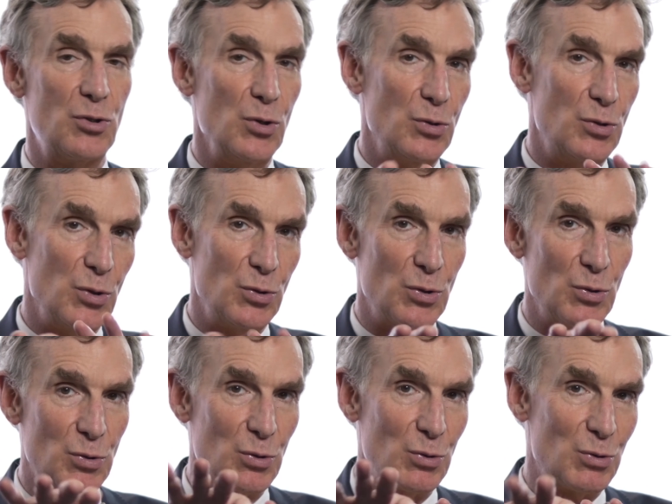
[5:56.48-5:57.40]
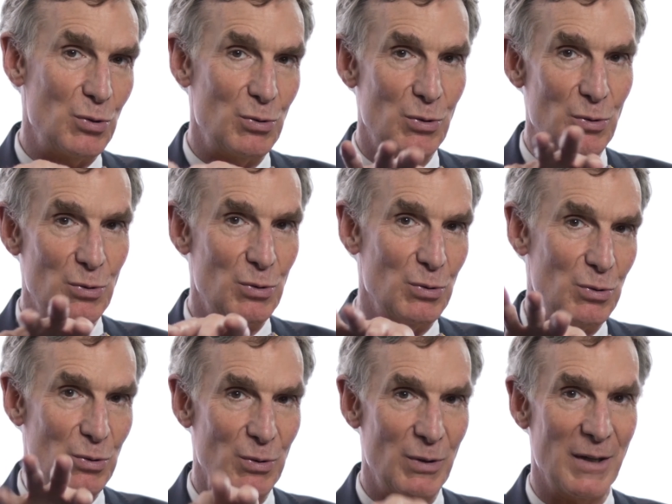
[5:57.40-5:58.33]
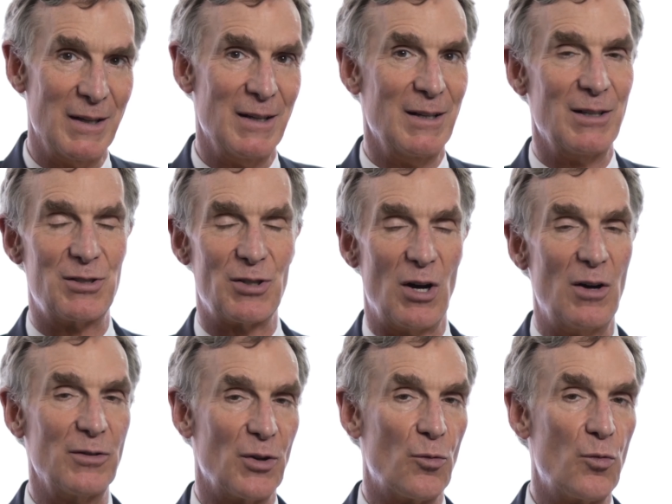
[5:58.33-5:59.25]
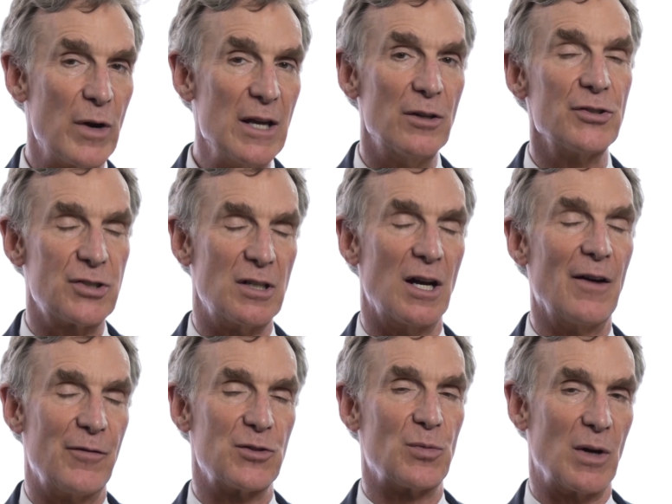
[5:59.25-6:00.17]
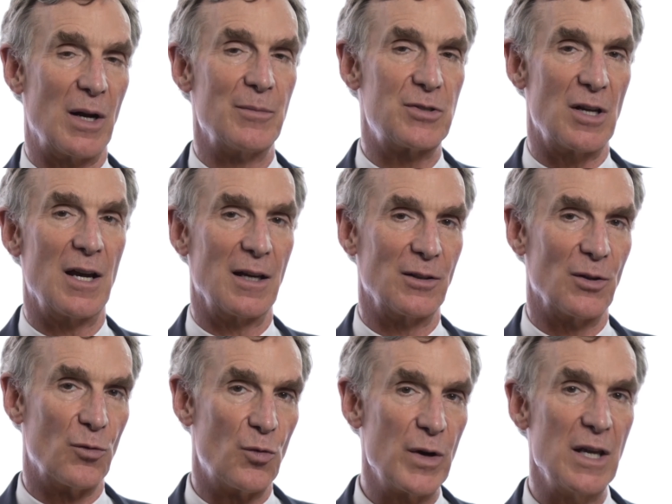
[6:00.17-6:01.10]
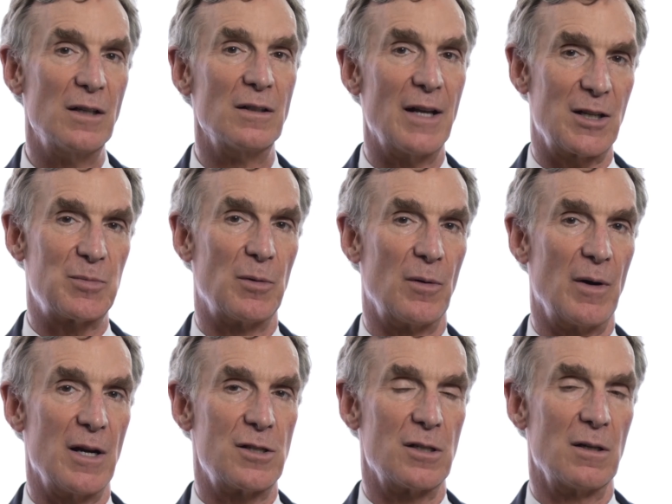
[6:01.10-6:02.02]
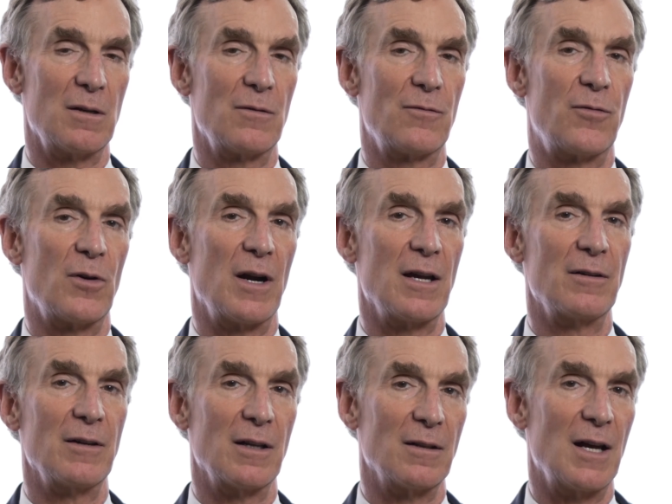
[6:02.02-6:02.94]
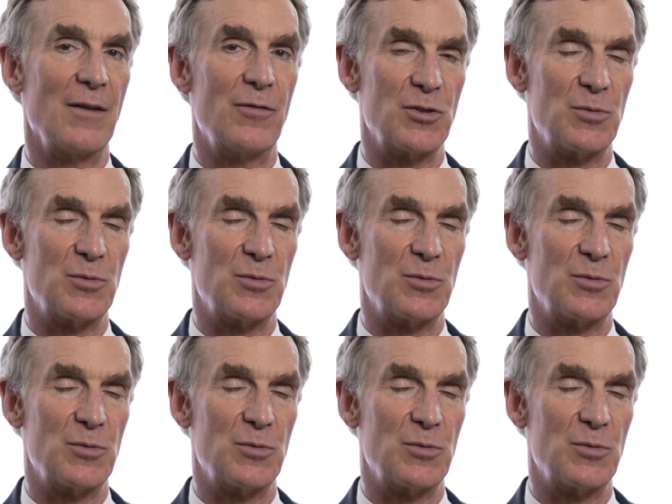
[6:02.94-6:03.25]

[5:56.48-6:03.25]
Do, do, do, do, do, do, do. So all the real stuff, is what I'm saying. The real exploration for alien life